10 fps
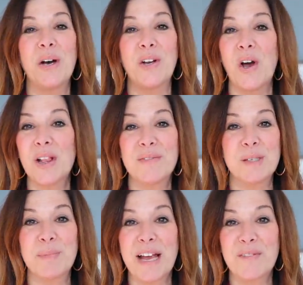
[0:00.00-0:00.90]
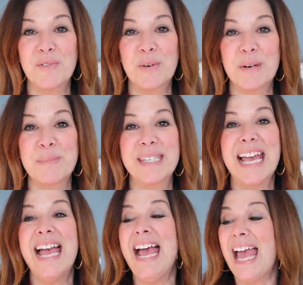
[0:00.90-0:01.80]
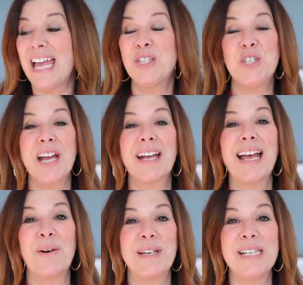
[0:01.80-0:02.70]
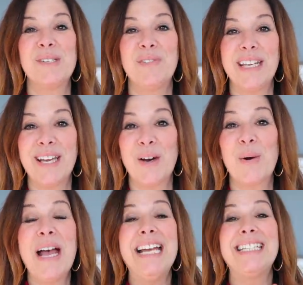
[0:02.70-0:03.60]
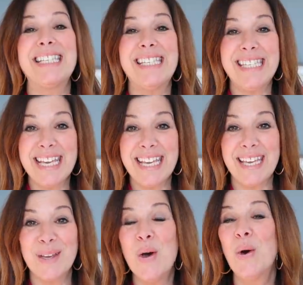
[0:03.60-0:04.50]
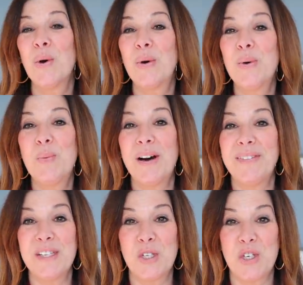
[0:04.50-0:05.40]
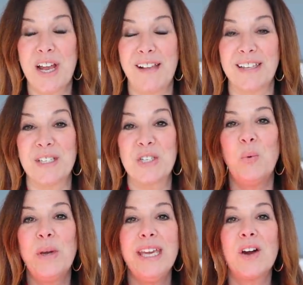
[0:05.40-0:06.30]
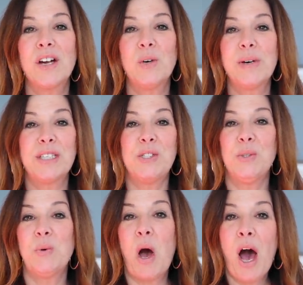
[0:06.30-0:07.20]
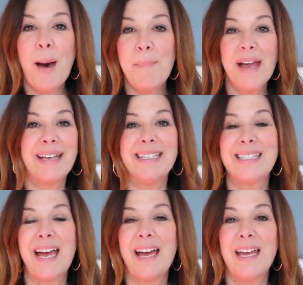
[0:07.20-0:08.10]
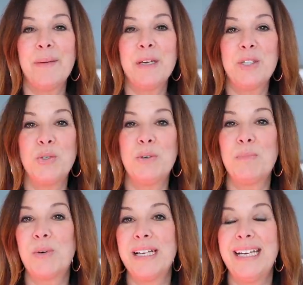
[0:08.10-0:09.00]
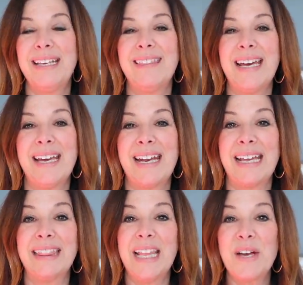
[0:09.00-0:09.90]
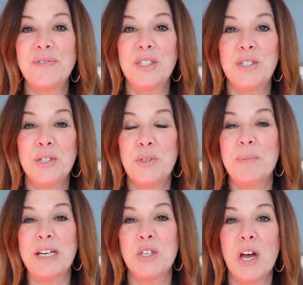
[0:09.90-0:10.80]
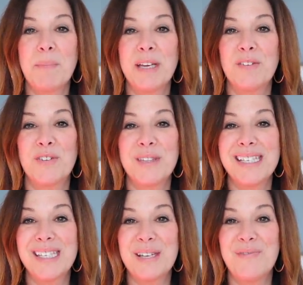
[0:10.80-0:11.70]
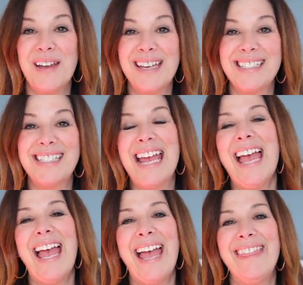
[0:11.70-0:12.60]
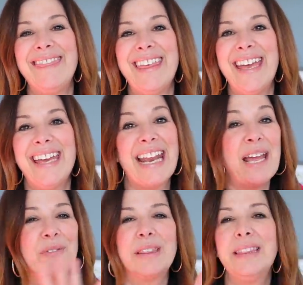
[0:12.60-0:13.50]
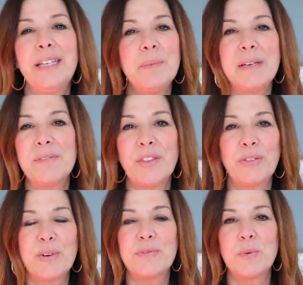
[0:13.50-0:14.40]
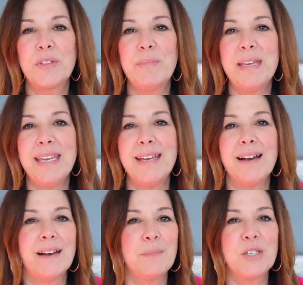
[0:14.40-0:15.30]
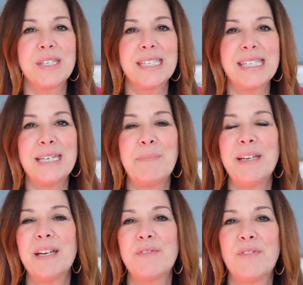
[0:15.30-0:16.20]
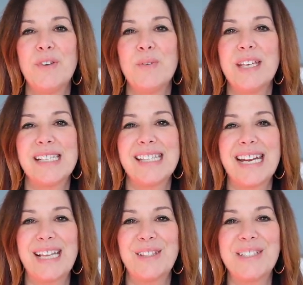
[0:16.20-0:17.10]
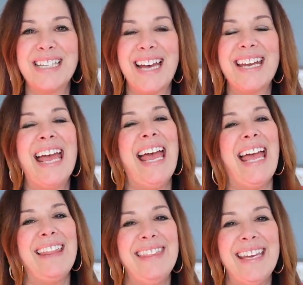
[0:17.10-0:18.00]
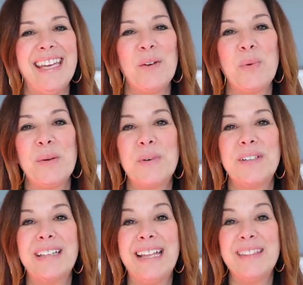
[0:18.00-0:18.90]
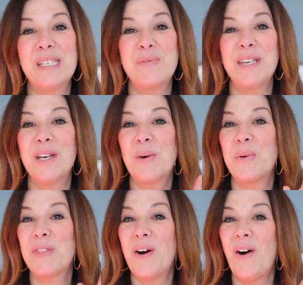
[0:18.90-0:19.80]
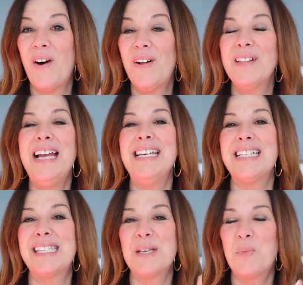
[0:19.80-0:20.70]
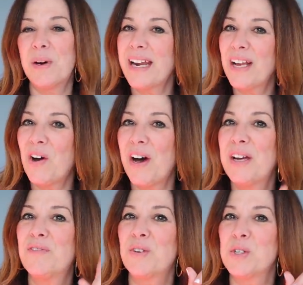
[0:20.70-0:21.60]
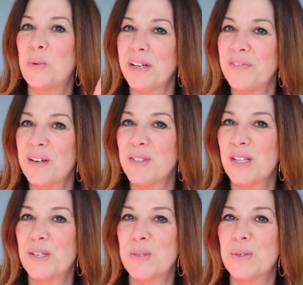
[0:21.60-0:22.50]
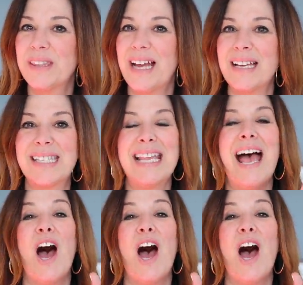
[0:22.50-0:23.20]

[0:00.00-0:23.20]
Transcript: on all of his platforms and check out his video to see who won this challenge. We are going to hop back in time to the morning that I left to do my shopping for this event, and then I have a little bit of a thrift with me, just a snippet of a few things that I looked at, and then we will end this video with the haul to see what I got for $25 or less.